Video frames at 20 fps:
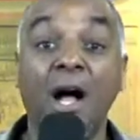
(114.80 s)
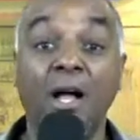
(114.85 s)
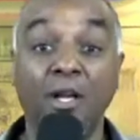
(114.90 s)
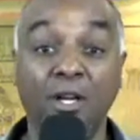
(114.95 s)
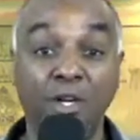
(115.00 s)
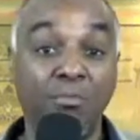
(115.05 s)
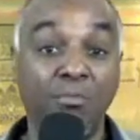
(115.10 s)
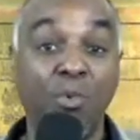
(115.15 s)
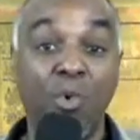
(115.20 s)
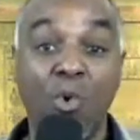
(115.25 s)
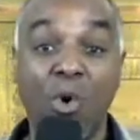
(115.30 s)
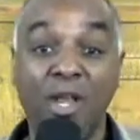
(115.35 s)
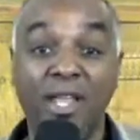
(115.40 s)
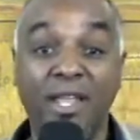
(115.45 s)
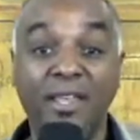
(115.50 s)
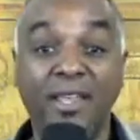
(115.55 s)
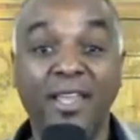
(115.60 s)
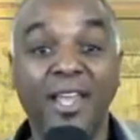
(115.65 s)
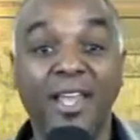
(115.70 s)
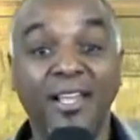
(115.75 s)
Good
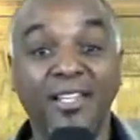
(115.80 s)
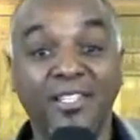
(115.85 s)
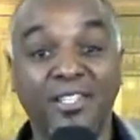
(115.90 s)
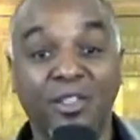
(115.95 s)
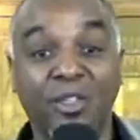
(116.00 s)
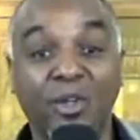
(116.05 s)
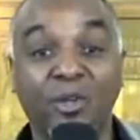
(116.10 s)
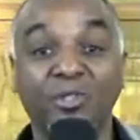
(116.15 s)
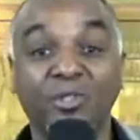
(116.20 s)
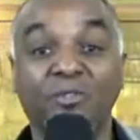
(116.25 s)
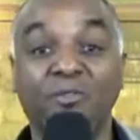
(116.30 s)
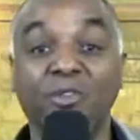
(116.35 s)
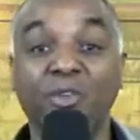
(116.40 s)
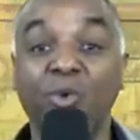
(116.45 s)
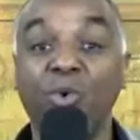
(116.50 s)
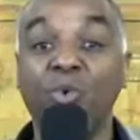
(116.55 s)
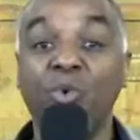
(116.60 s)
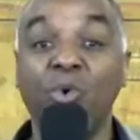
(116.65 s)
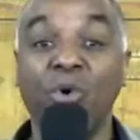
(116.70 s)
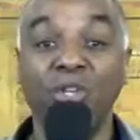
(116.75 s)
morning to those of
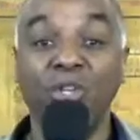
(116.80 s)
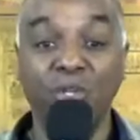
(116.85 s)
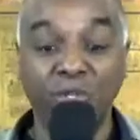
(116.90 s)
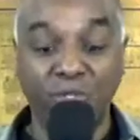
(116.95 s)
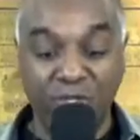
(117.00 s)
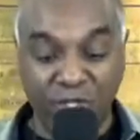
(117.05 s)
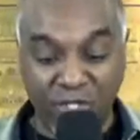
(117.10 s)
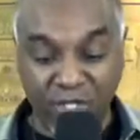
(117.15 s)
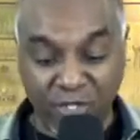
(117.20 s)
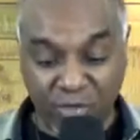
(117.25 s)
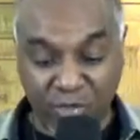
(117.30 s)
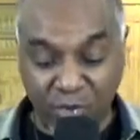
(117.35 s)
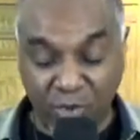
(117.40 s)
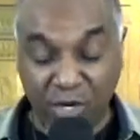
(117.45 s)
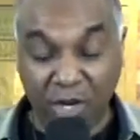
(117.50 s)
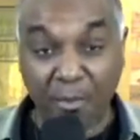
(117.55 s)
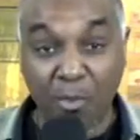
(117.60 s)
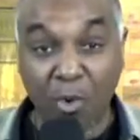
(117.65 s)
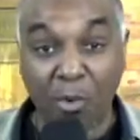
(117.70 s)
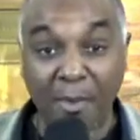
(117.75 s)
you who are new to the
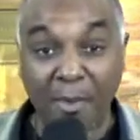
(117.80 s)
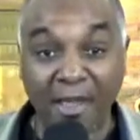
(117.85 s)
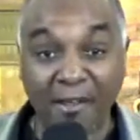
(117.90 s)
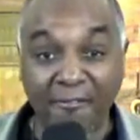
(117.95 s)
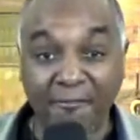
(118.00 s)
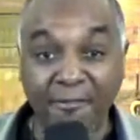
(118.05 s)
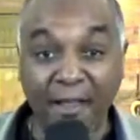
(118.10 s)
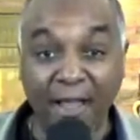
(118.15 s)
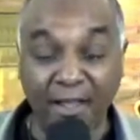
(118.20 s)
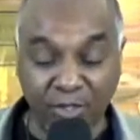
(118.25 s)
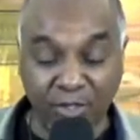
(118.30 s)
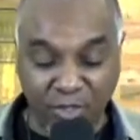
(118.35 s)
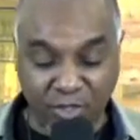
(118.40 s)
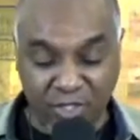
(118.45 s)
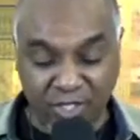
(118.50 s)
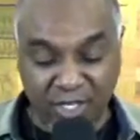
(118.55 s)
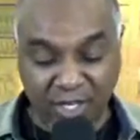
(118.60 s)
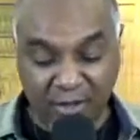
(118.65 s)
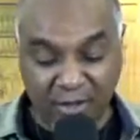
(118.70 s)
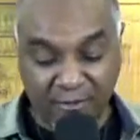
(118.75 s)
stream or may have found
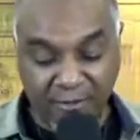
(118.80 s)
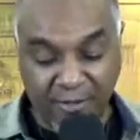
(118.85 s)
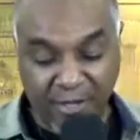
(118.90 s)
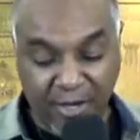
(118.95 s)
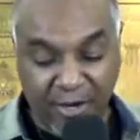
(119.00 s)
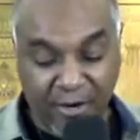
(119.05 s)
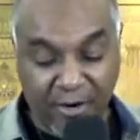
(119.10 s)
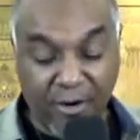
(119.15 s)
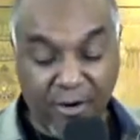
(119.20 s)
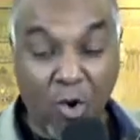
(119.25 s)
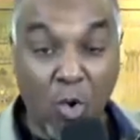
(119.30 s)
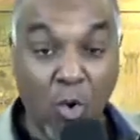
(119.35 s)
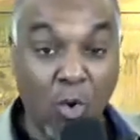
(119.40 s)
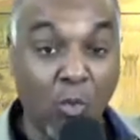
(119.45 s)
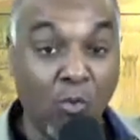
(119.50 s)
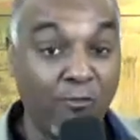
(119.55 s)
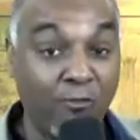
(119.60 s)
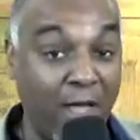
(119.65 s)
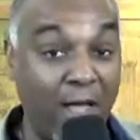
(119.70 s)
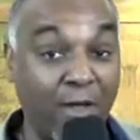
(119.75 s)
yourself here
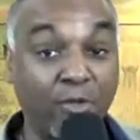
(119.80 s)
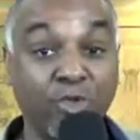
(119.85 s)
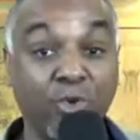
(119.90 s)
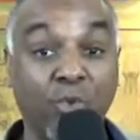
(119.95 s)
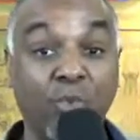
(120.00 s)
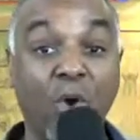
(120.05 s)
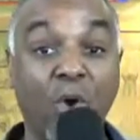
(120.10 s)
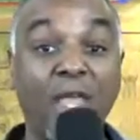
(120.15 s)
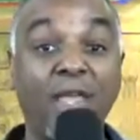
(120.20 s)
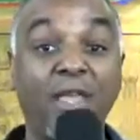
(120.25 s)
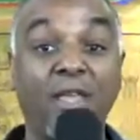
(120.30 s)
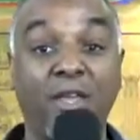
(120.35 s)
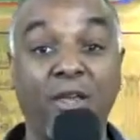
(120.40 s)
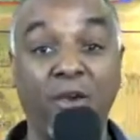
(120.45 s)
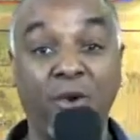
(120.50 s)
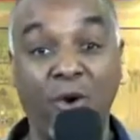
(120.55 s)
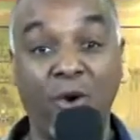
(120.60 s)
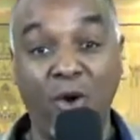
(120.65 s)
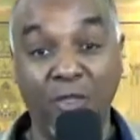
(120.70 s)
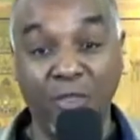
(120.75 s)
or found your way
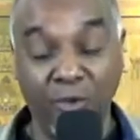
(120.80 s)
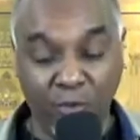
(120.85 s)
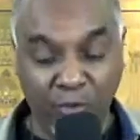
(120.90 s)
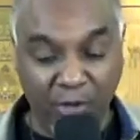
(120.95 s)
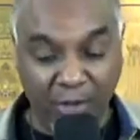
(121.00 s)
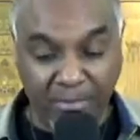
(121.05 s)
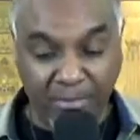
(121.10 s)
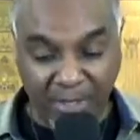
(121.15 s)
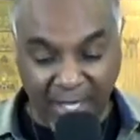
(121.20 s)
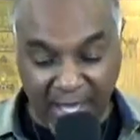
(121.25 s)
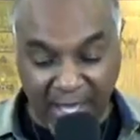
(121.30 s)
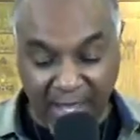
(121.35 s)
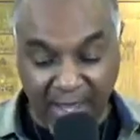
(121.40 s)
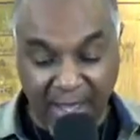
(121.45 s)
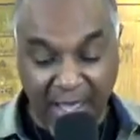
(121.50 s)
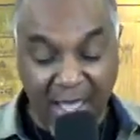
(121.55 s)
here on the replay.